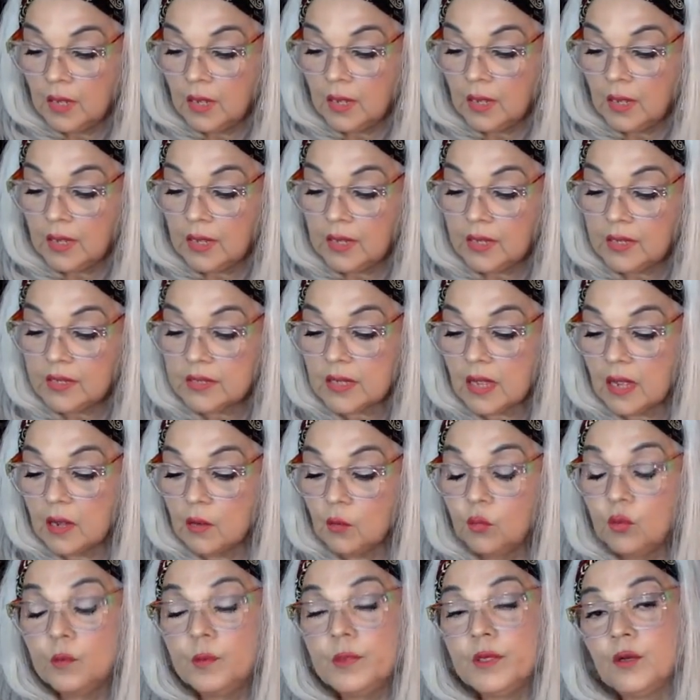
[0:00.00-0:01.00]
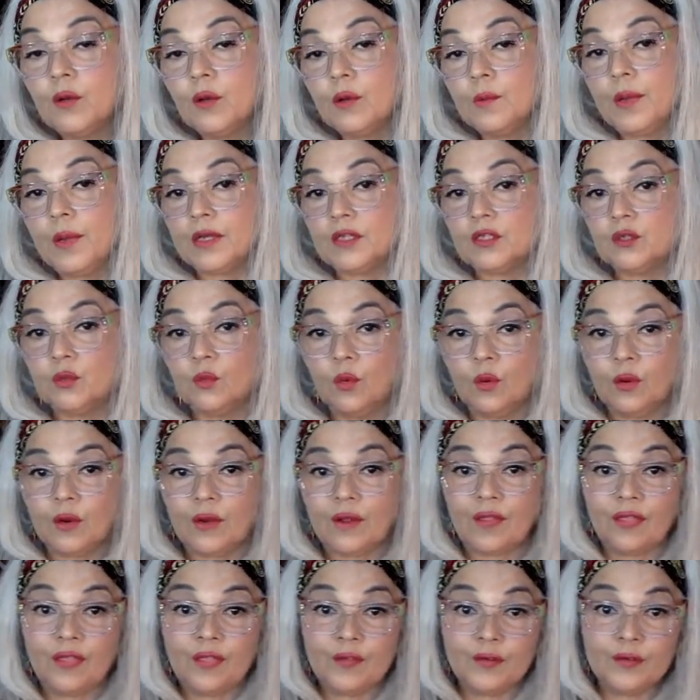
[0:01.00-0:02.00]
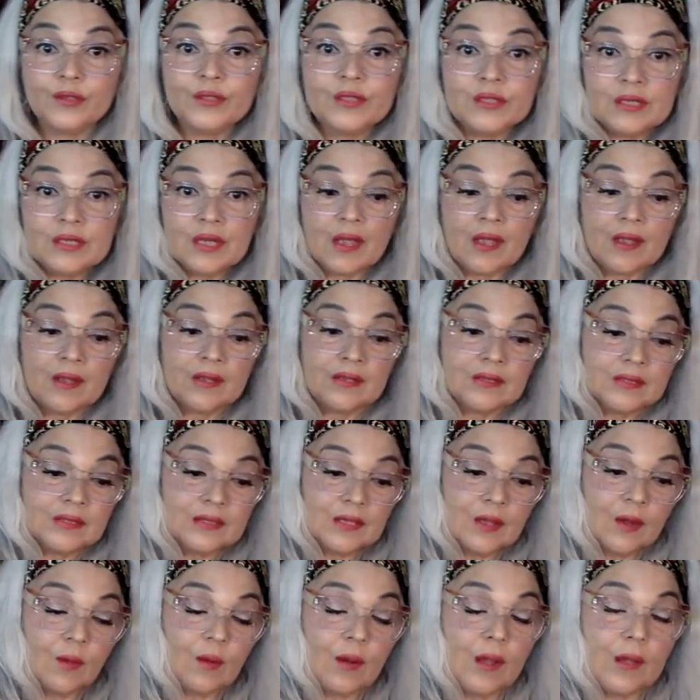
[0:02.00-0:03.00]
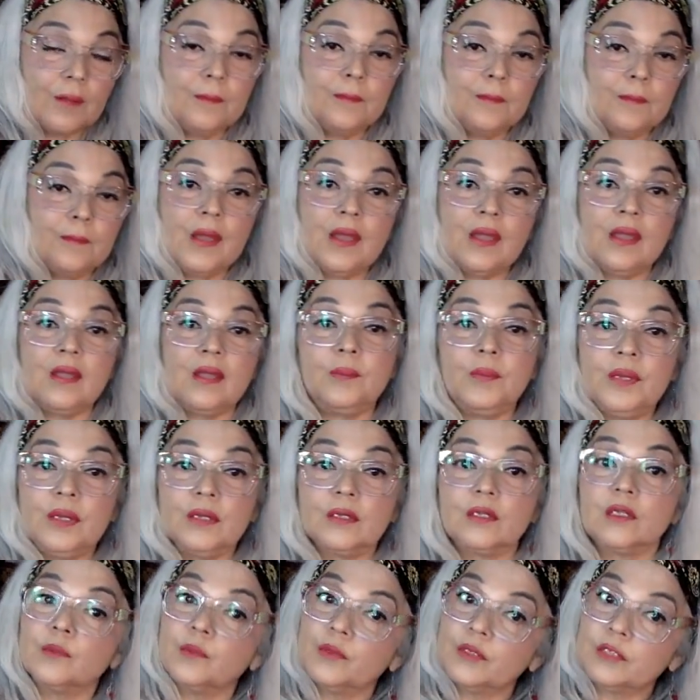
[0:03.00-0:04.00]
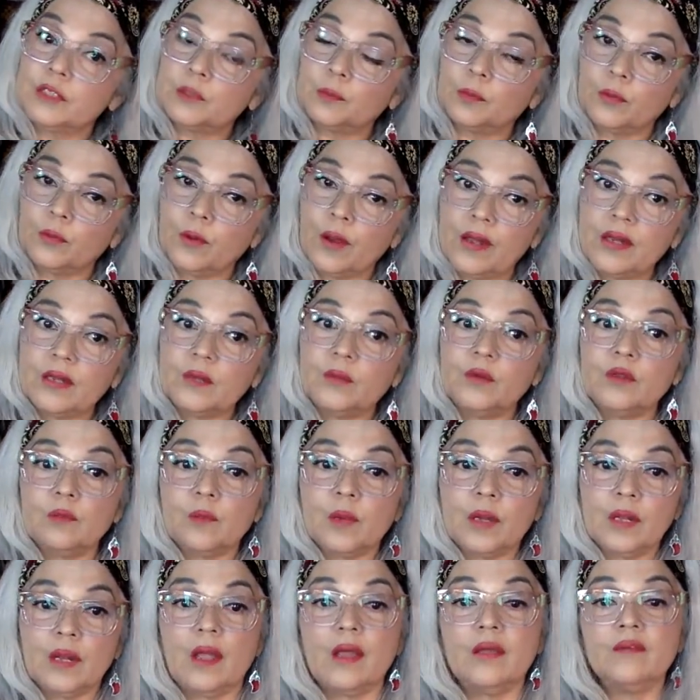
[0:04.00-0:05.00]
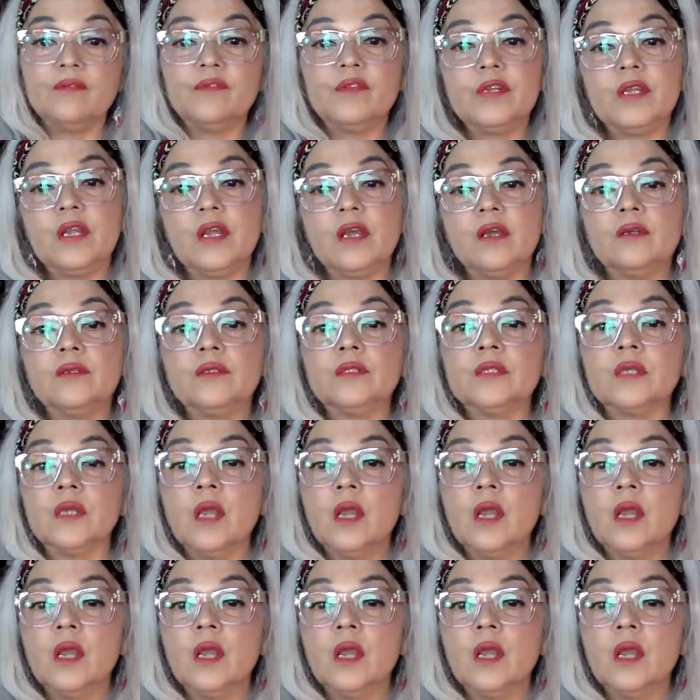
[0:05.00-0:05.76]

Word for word: And I will be going back to work Thursday. So I may be a little bit sporadic with my live videos.